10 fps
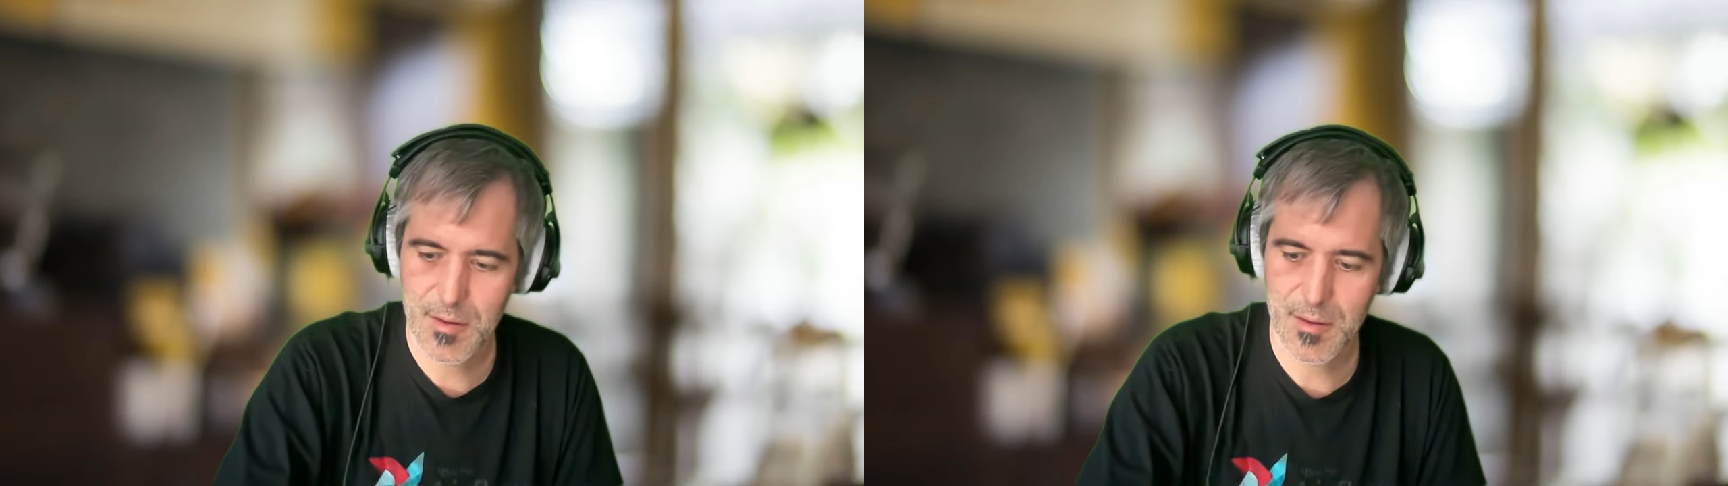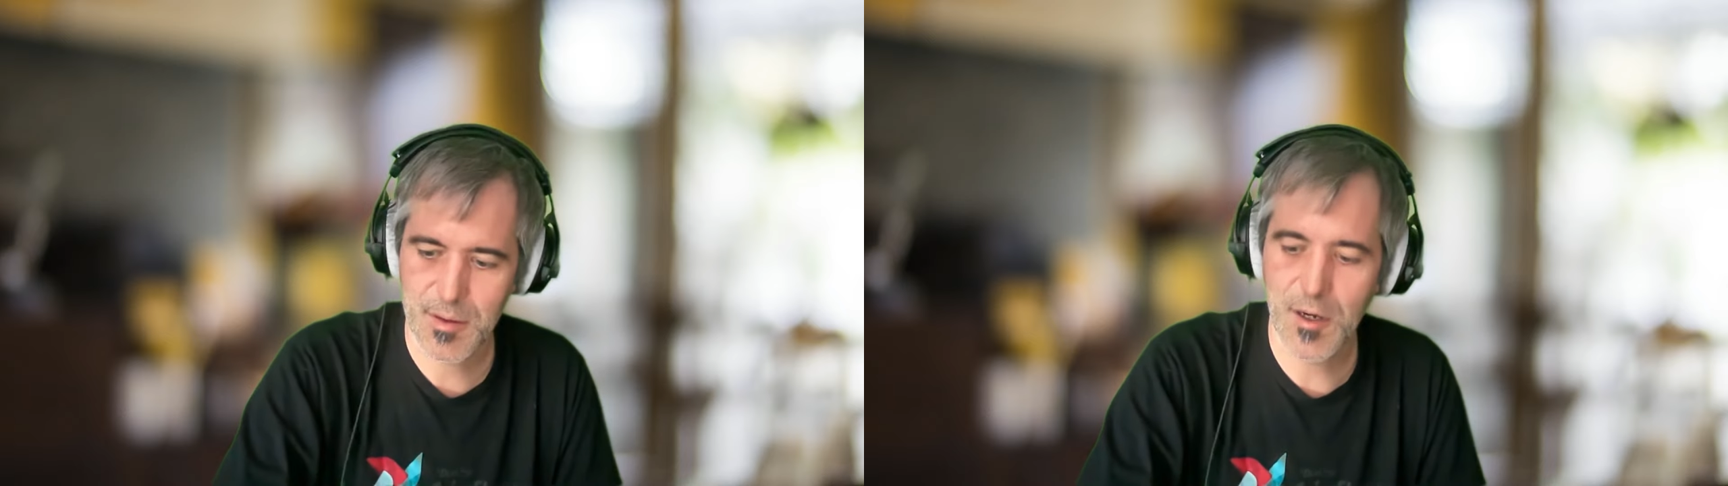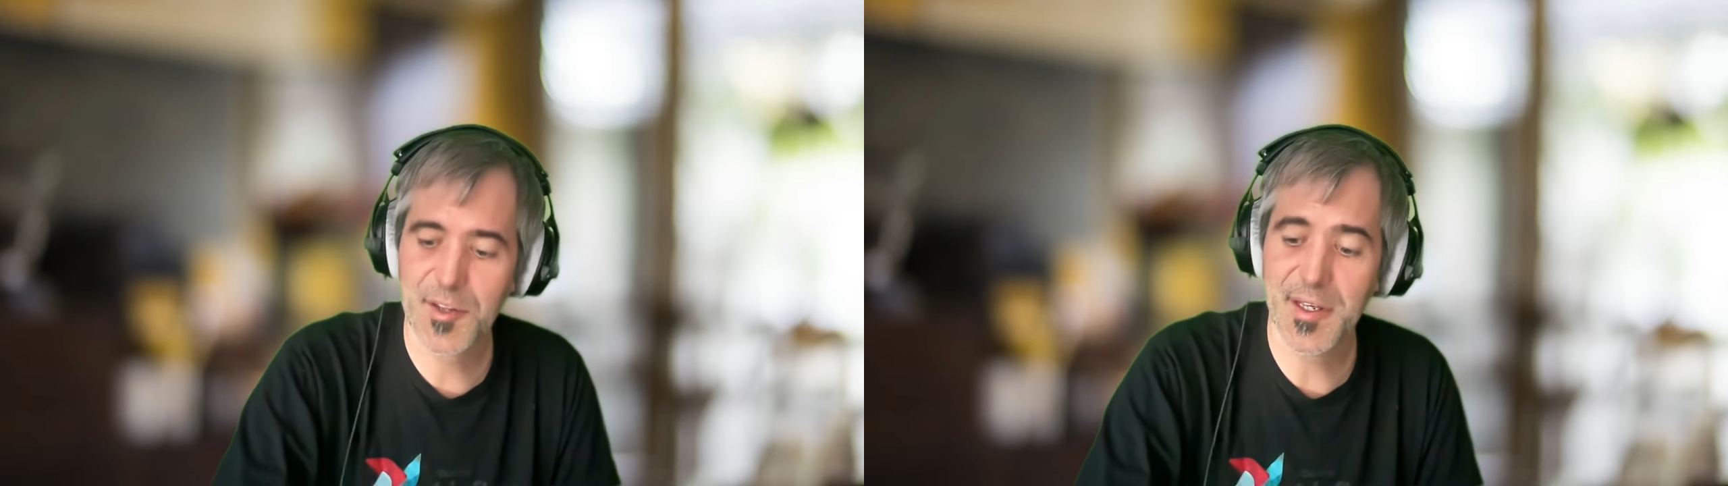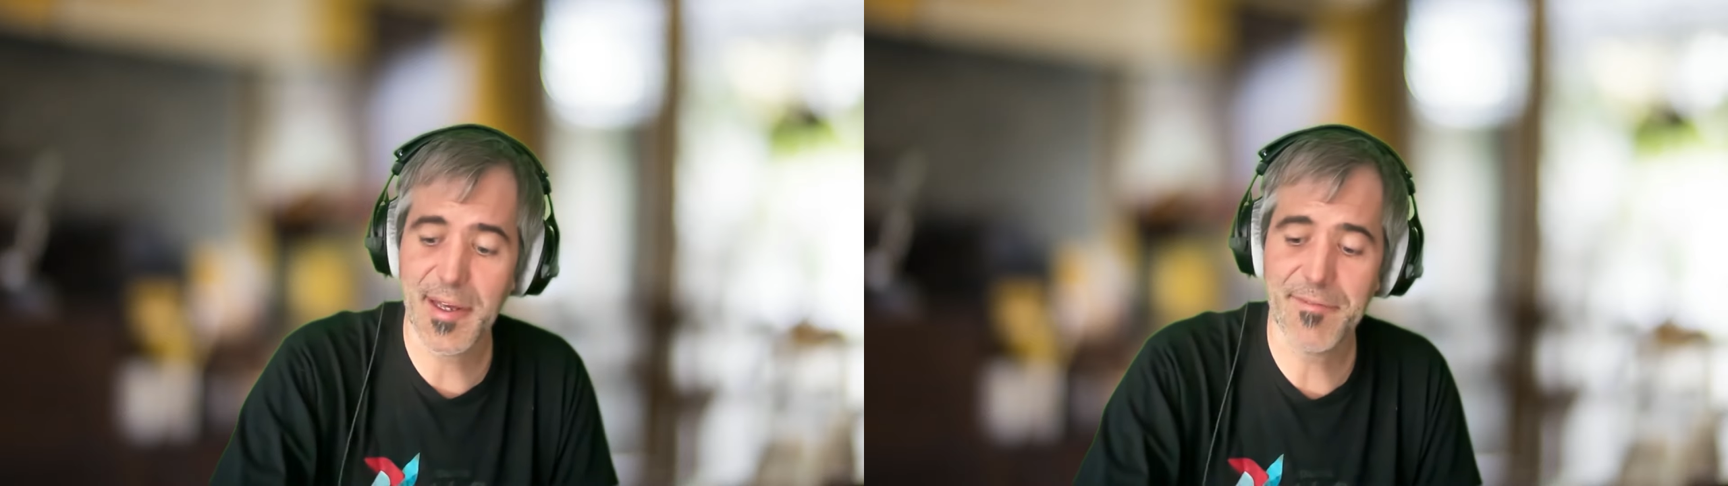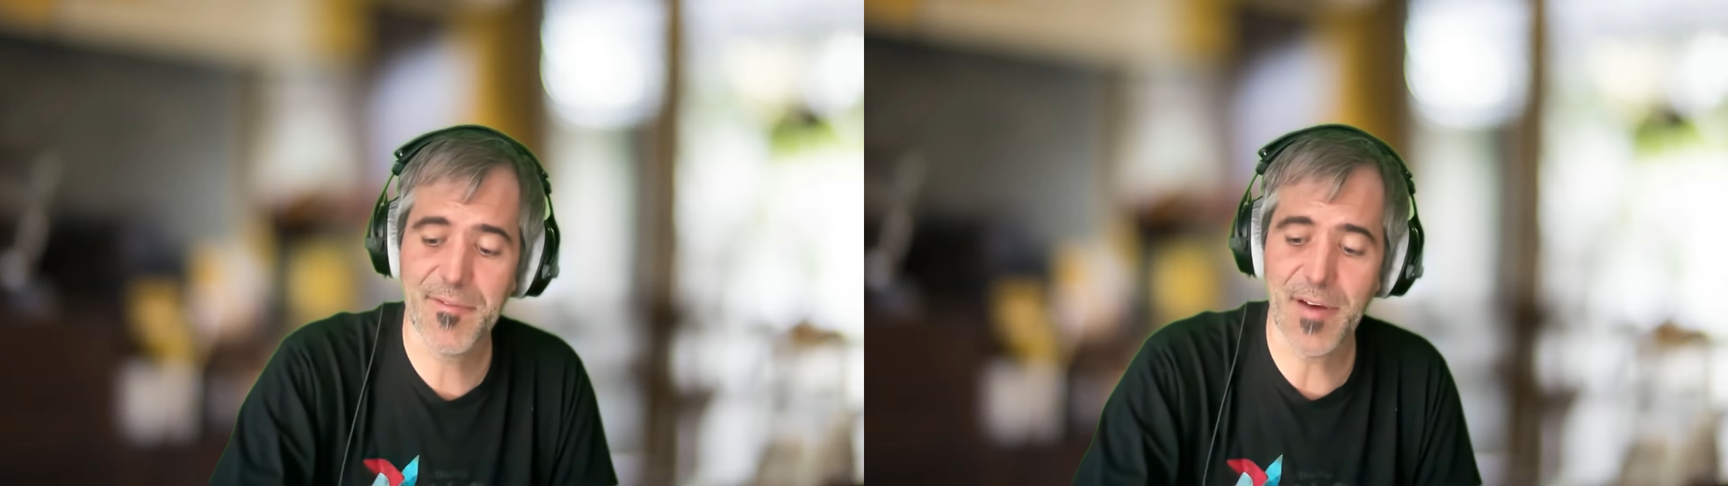If oh, the
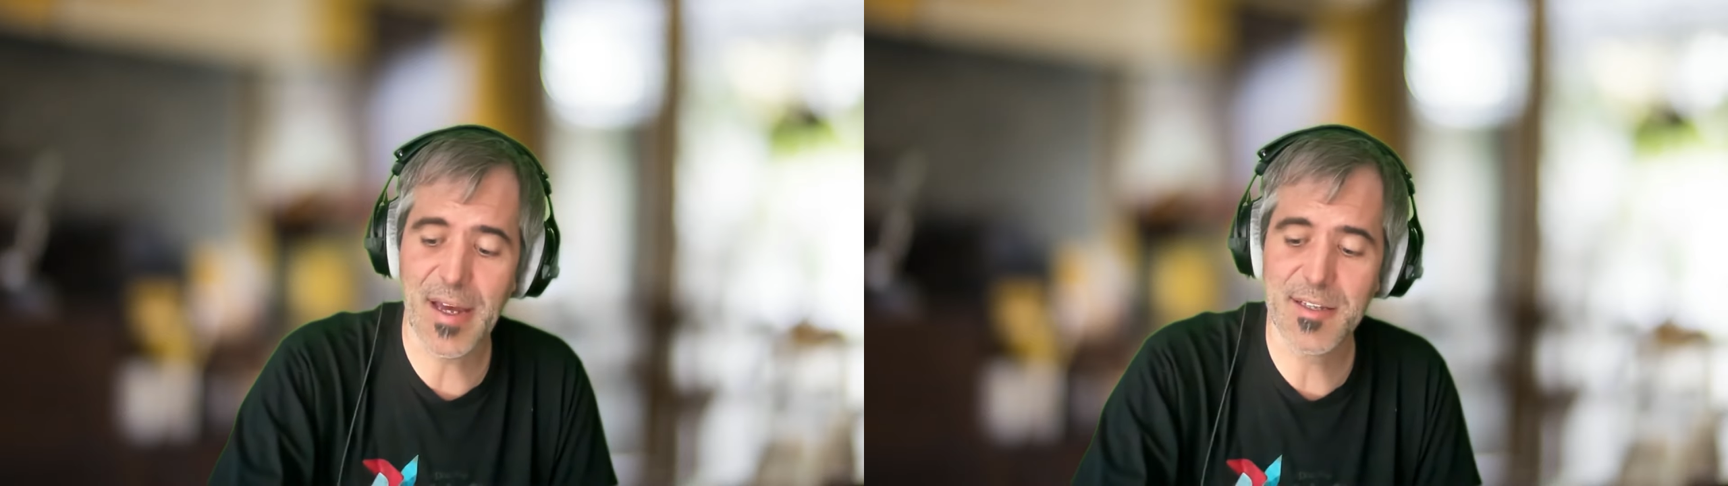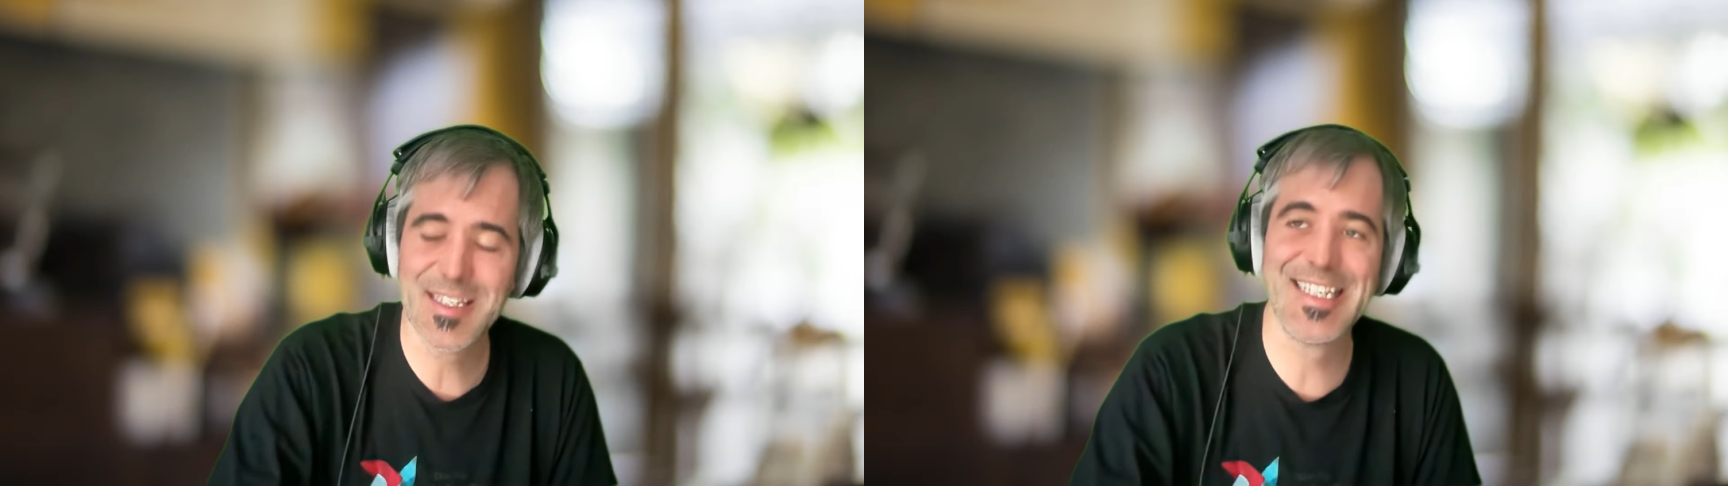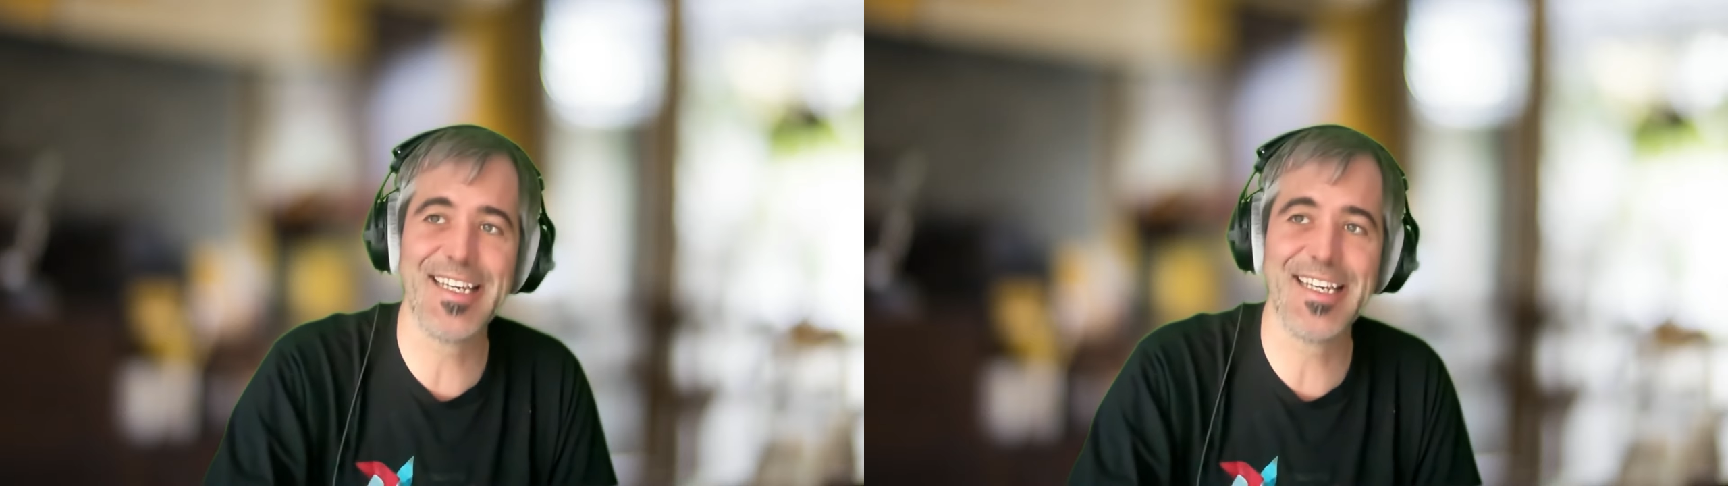effect the,